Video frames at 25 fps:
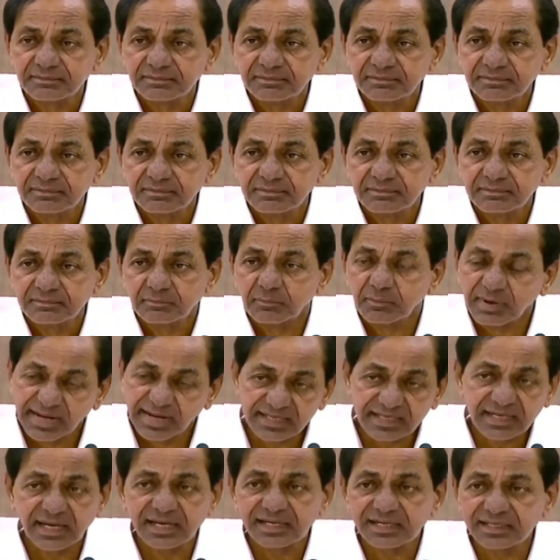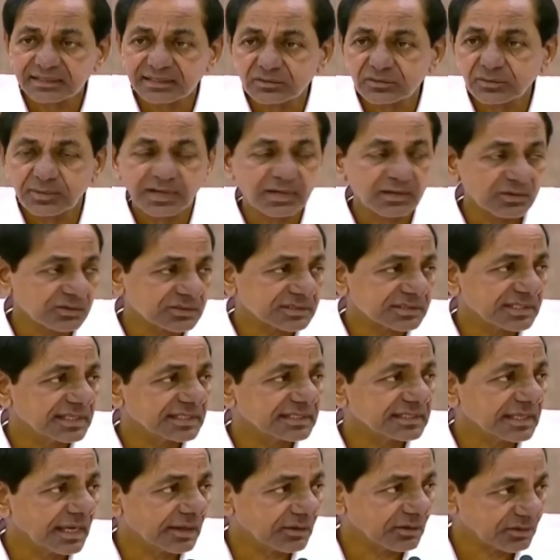boycotting tomorrow's NITI
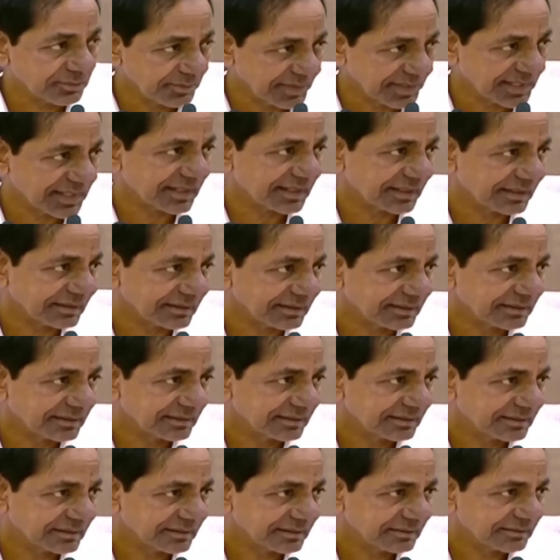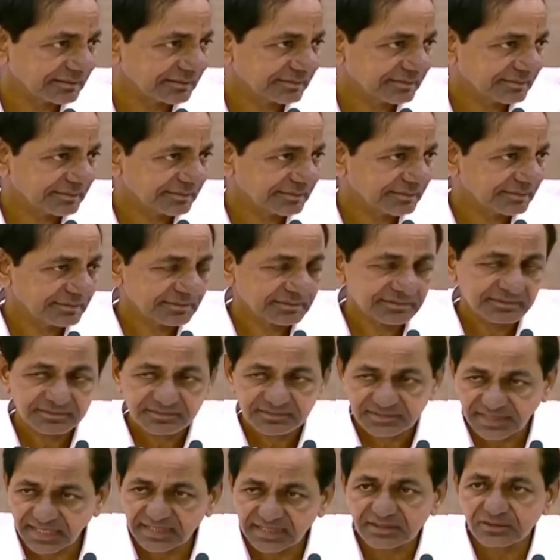Aayog meeting.
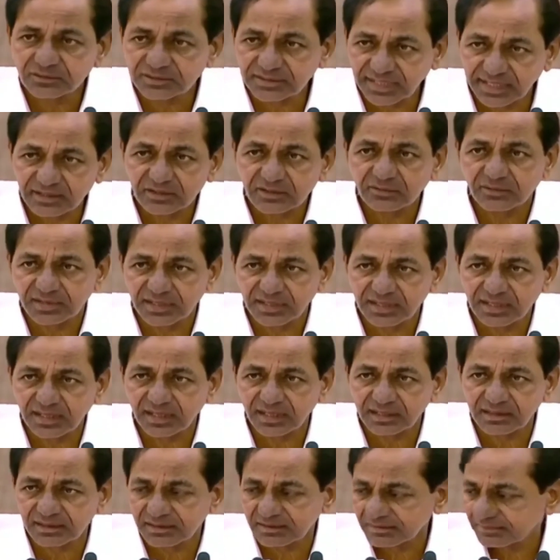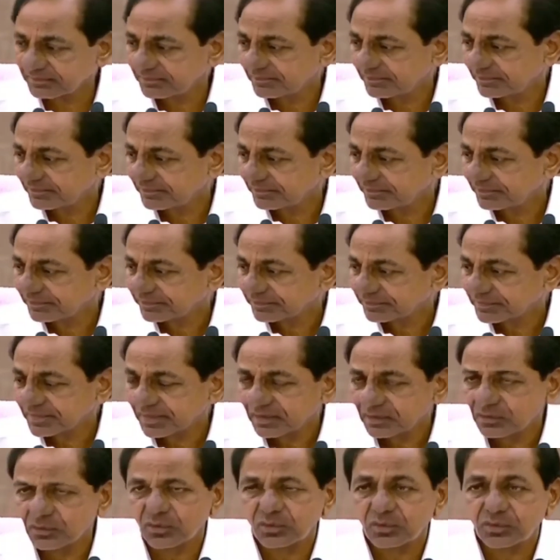Thank you one and all.
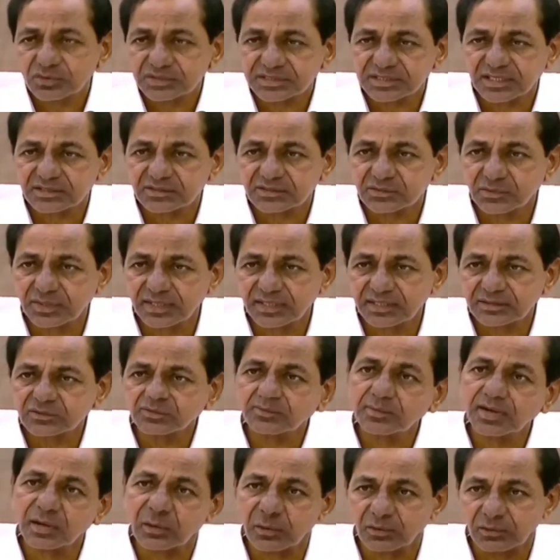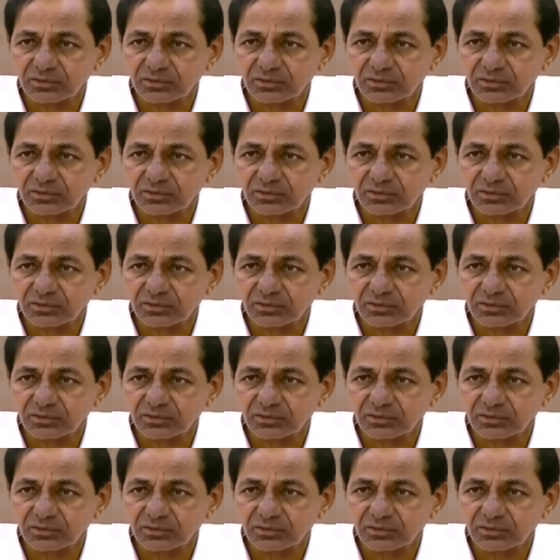No questions today, tomorrow.